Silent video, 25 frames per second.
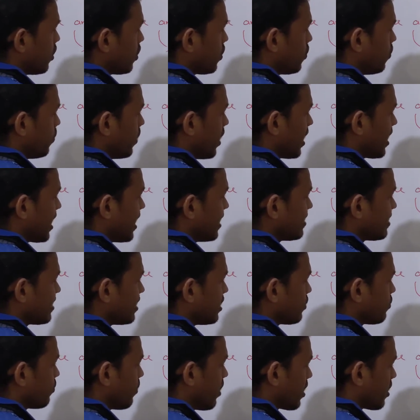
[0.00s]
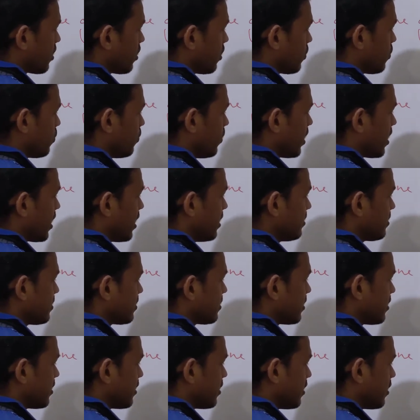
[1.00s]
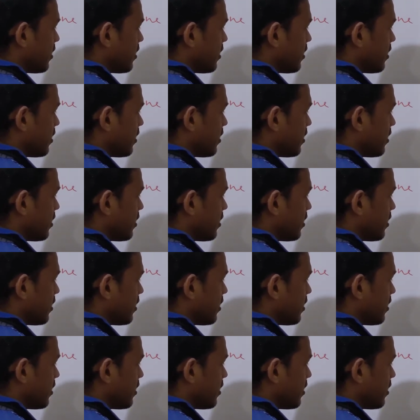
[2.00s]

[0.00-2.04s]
to enhance is what? To enhance